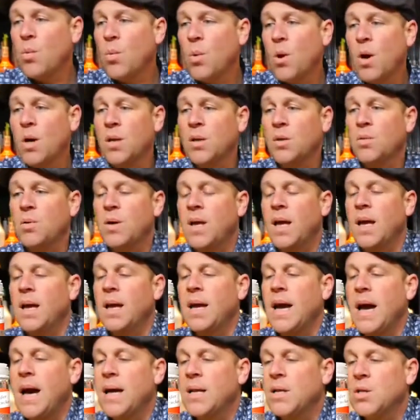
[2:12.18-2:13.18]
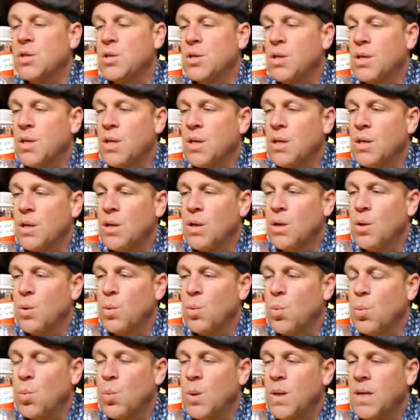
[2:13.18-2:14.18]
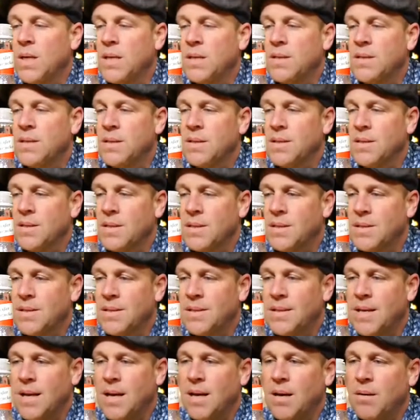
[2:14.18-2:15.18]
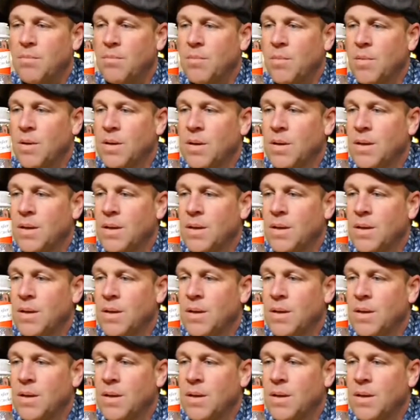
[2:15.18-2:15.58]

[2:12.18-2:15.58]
want you can garnish it with some